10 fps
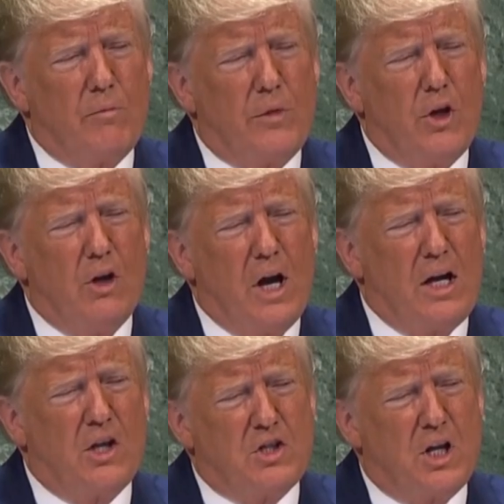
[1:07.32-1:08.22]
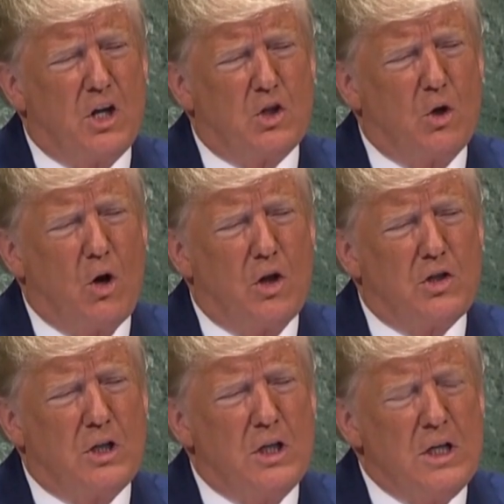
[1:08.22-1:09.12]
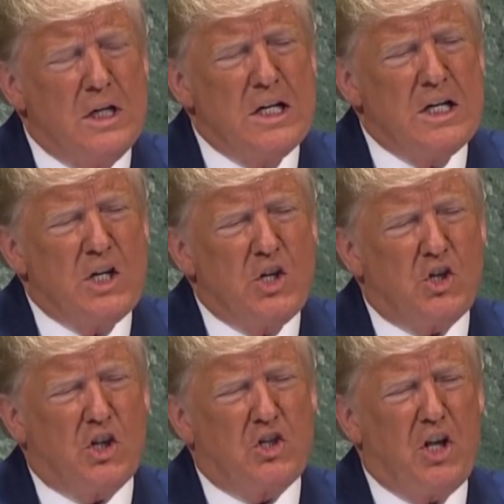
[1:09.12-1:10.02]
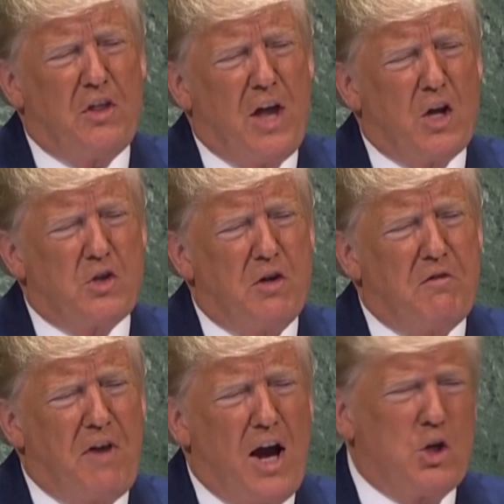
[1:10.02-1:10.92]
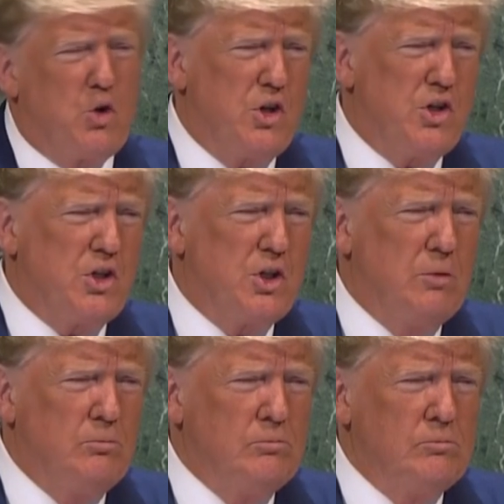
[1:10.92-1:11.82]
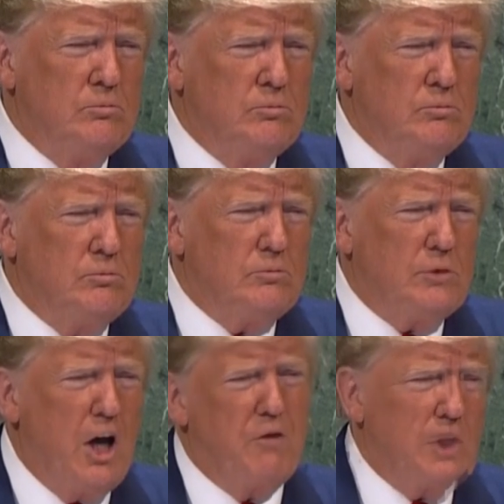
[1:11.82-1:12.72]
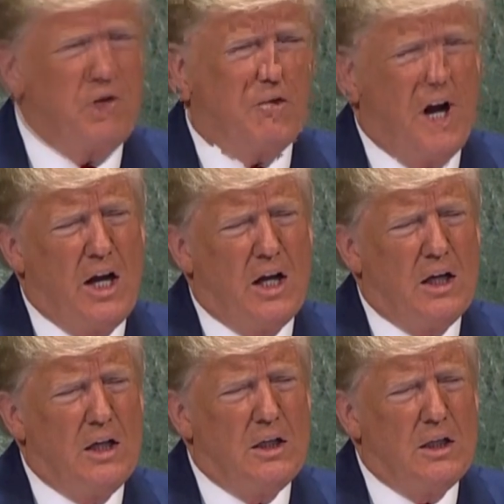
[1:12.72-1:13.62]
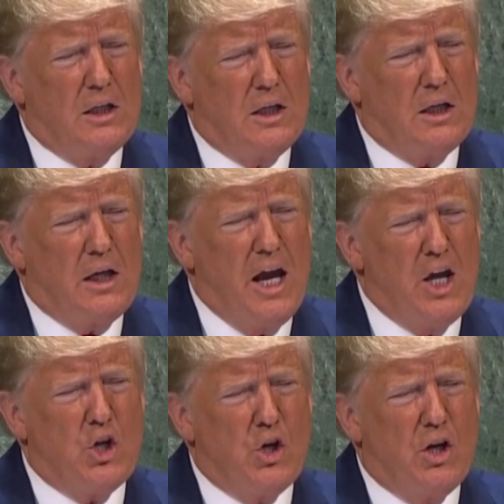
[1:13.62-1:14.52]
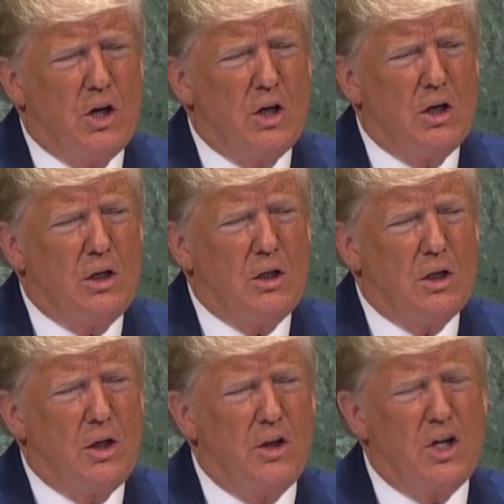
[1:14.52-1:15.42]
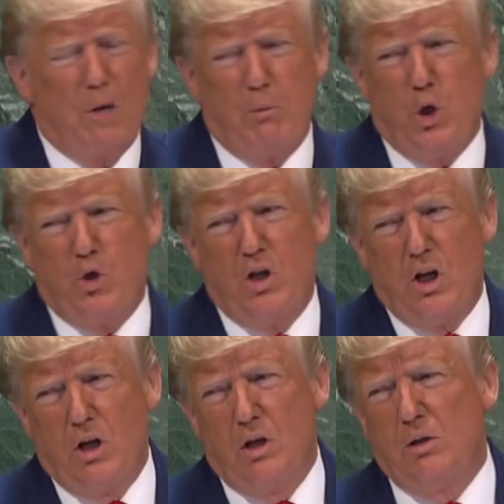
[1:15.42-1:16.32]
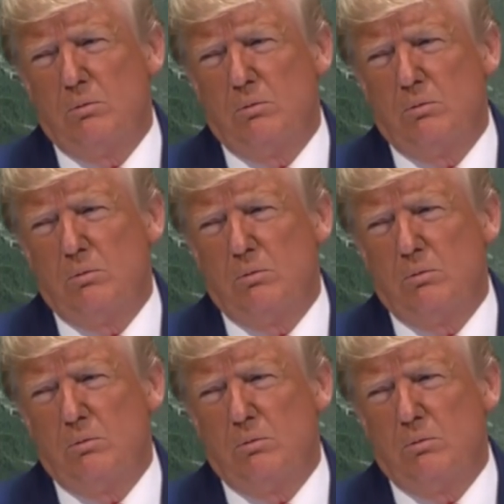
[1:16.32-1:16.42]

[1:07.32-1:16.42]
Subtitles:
The United States lost 60,000 factories after China entered the WTO.